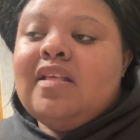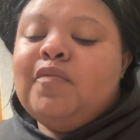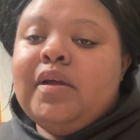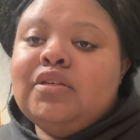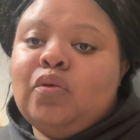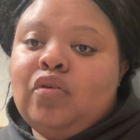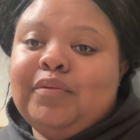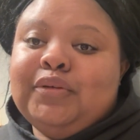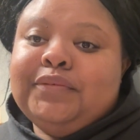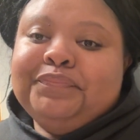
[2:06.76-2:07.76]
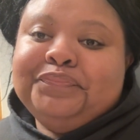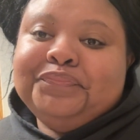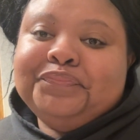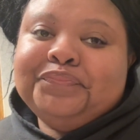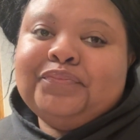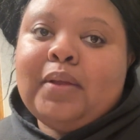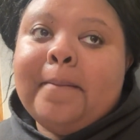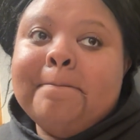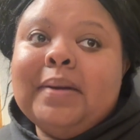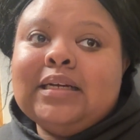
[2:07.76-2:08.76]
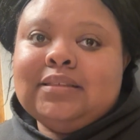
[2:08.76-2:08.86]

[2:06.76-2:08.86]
the pay is horrible, but